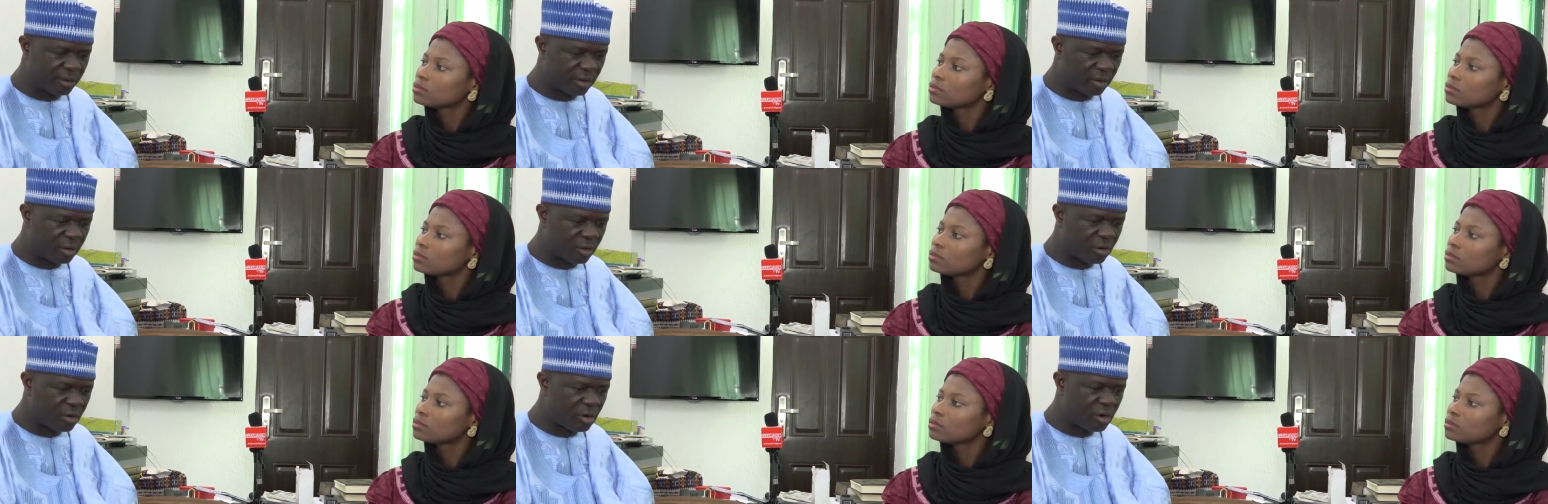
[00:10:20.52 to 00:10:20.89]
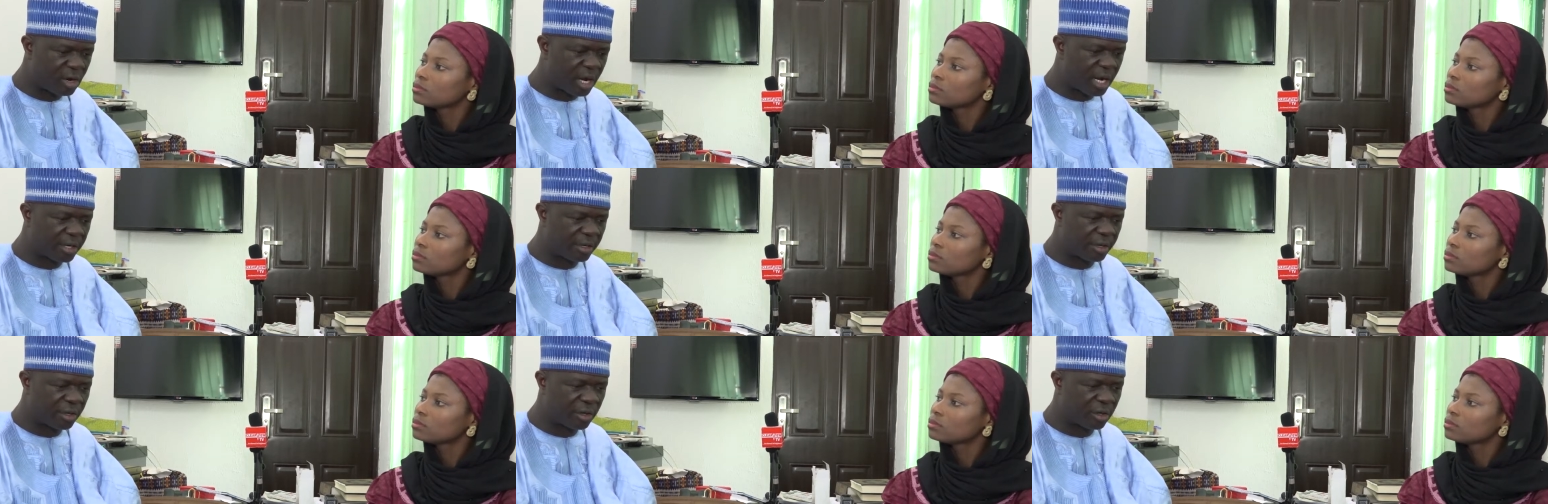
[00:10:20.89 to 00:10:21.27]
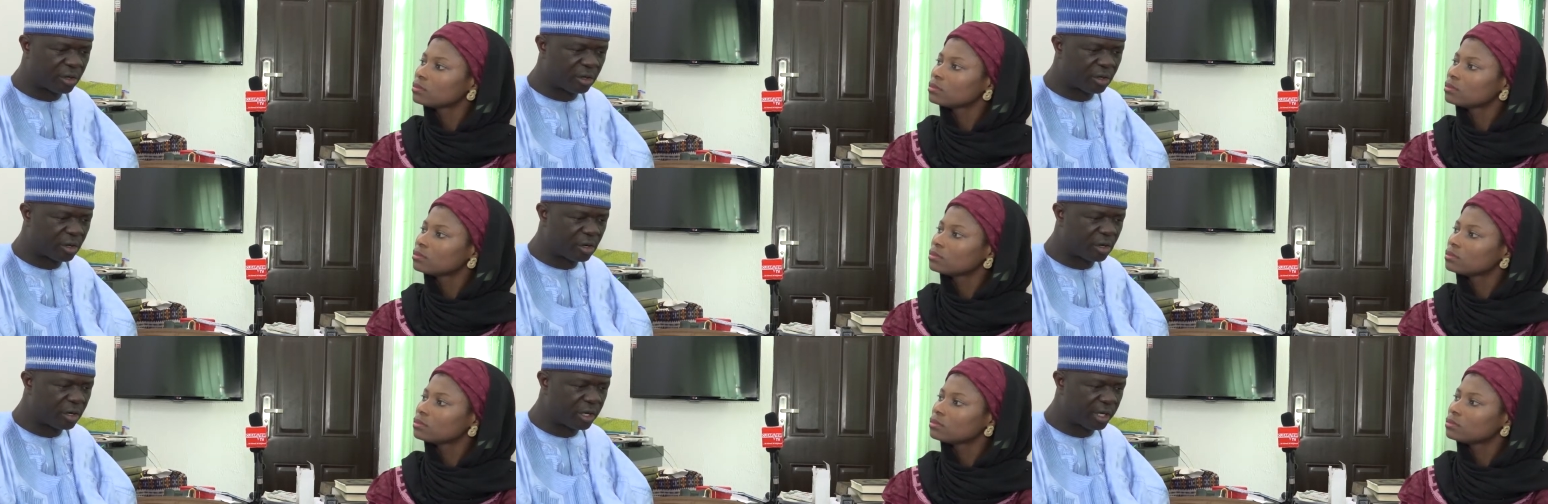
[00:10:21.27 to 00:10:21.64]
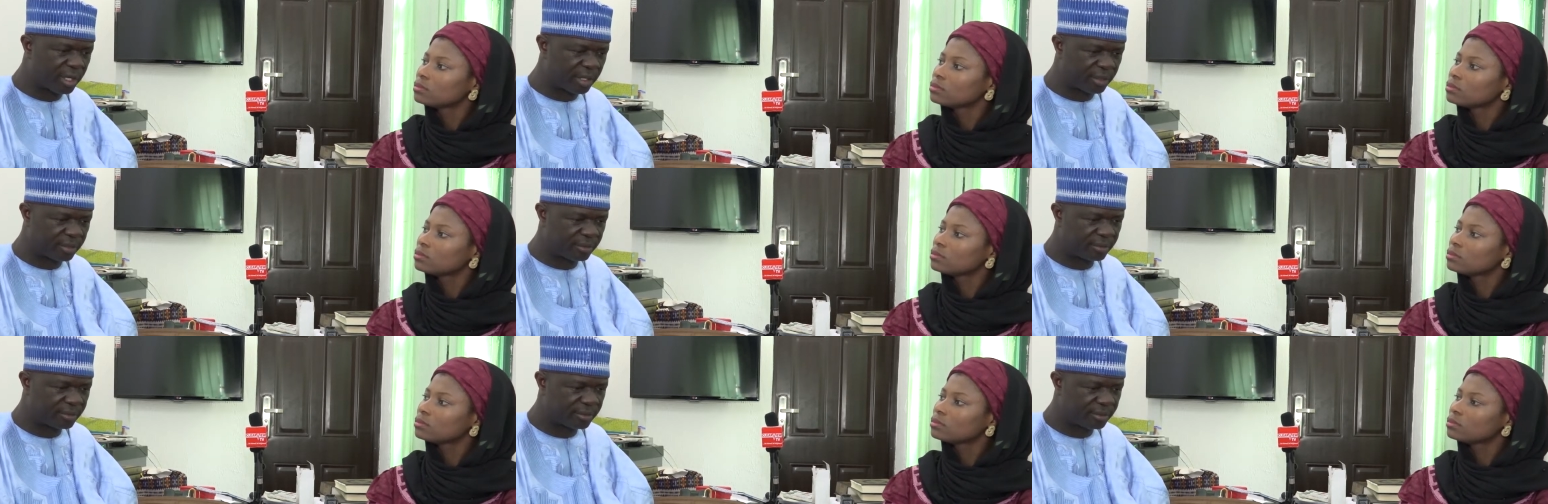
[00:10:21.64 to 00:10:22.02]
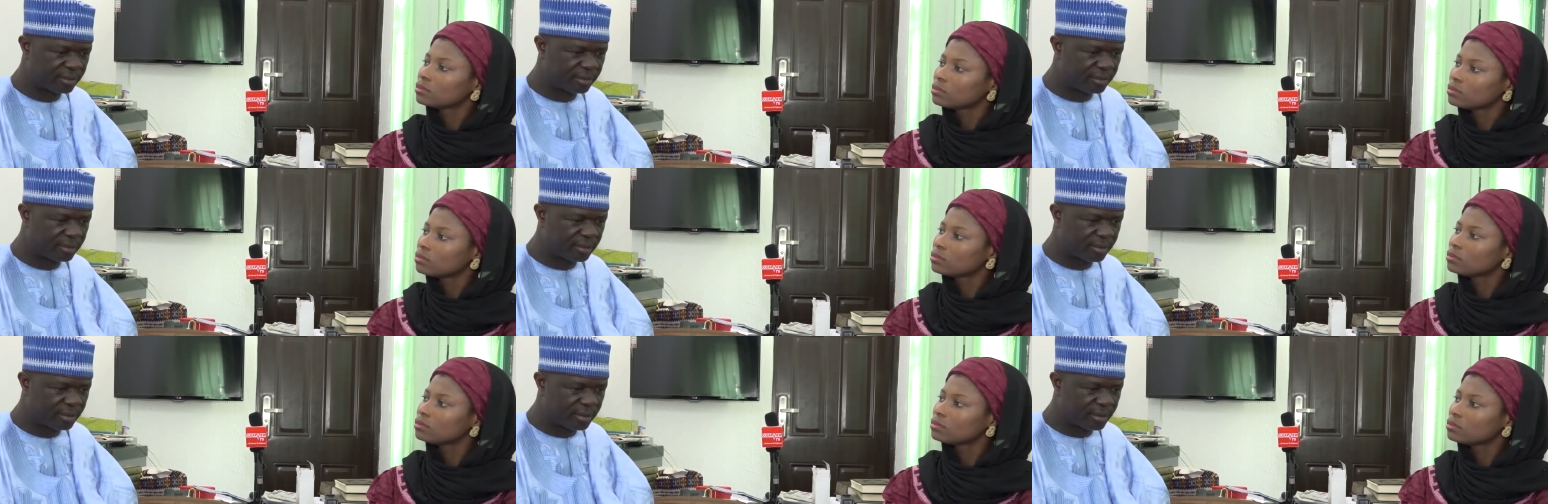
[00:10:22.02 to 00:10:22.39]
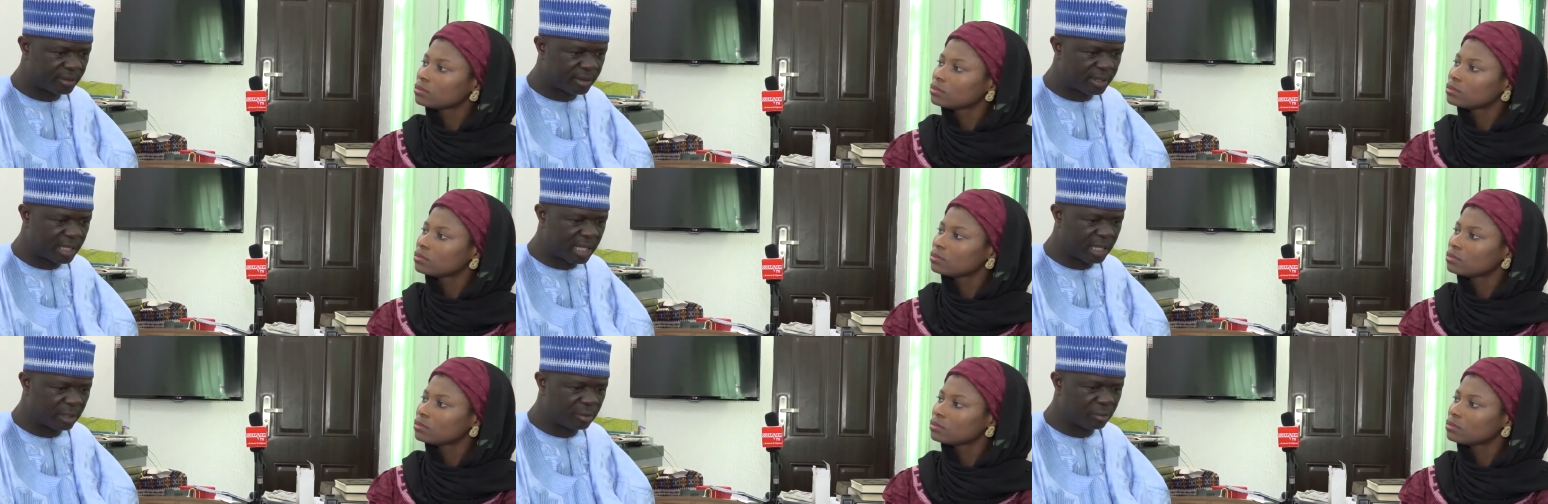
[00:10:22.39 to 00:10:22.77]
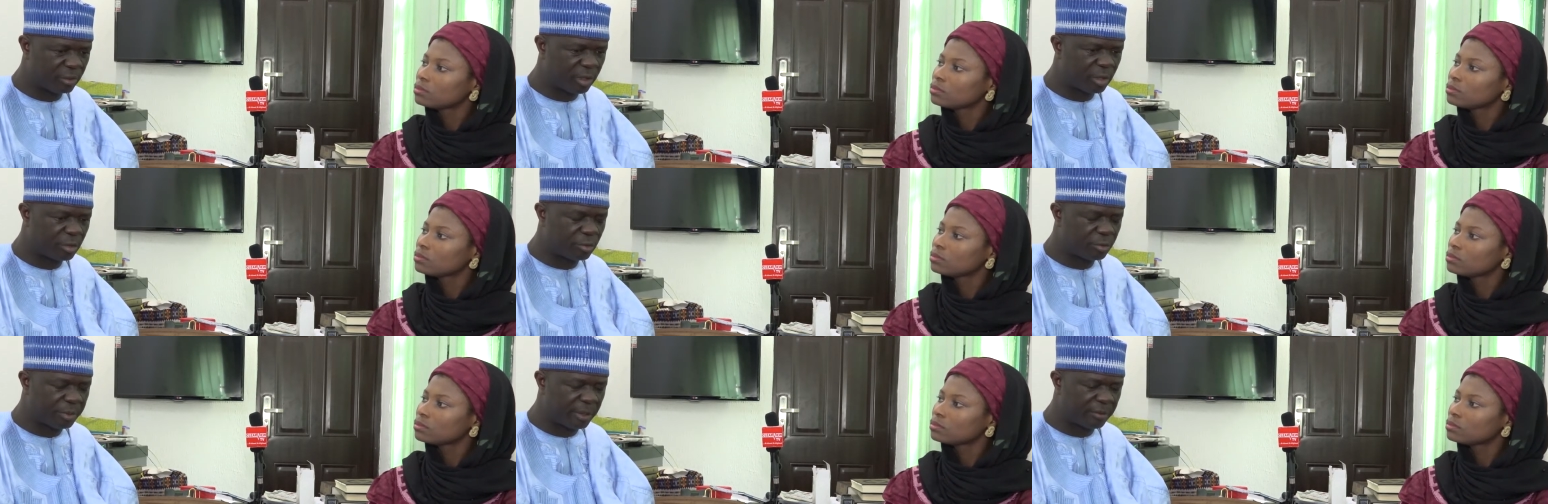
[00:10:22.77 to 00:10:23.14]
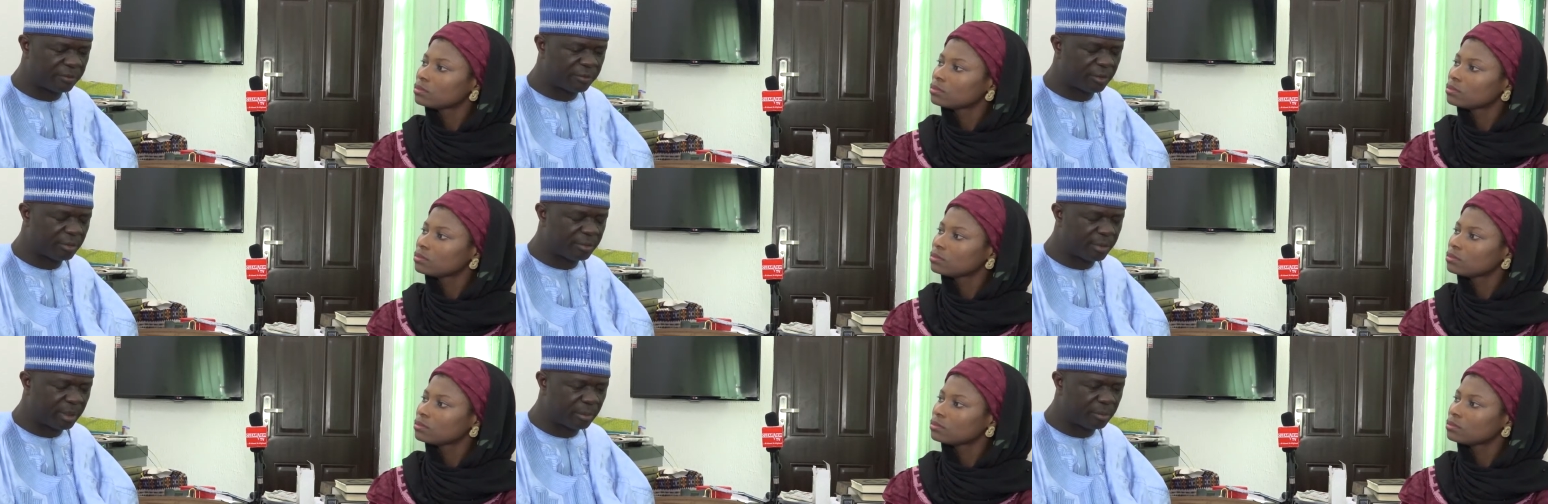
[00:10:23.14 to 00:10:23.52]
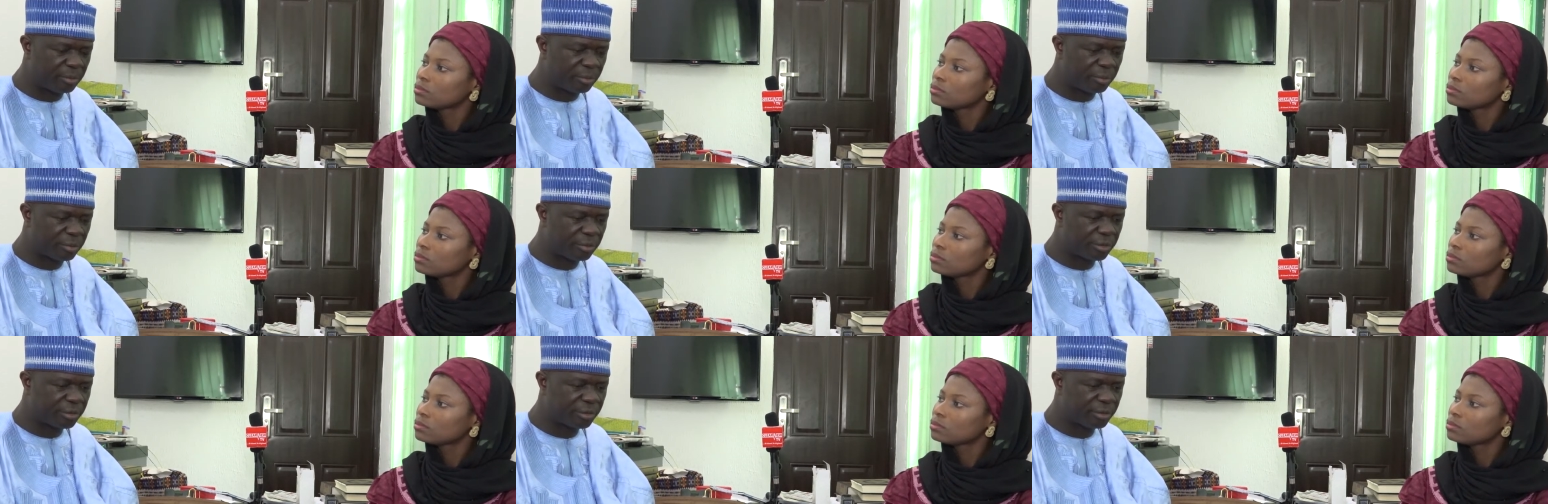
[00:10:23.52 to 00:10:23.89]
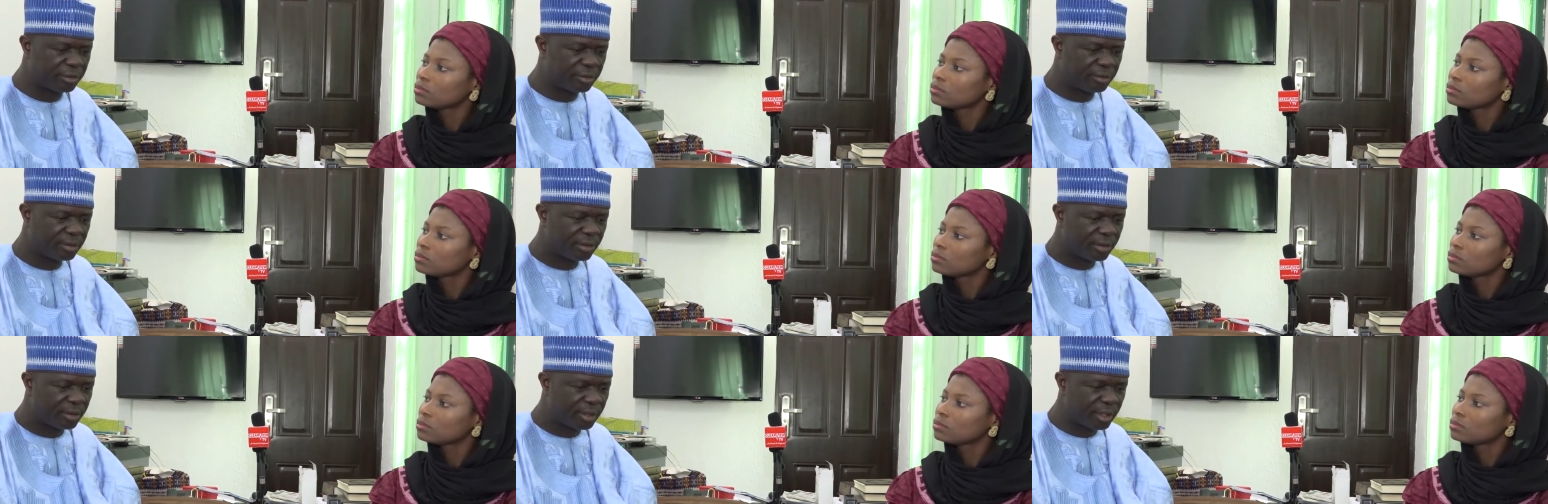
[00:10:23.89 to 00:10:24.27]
Speaker 1: occur and reoccurring. That when you perform ablution,